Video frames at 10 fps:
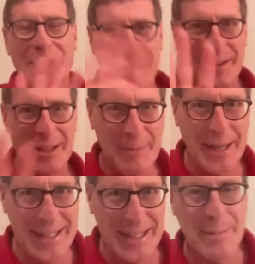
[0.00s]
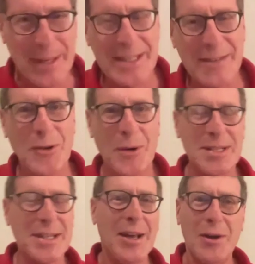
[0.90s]
literally mean demons, of
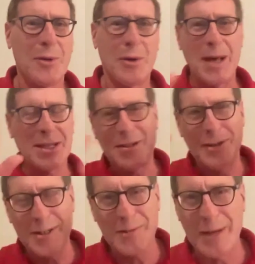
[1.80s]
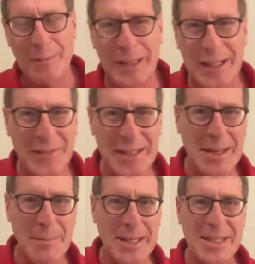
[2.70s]
course. We're Westerners. We don't believe in
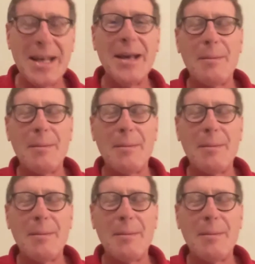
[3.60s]
demons.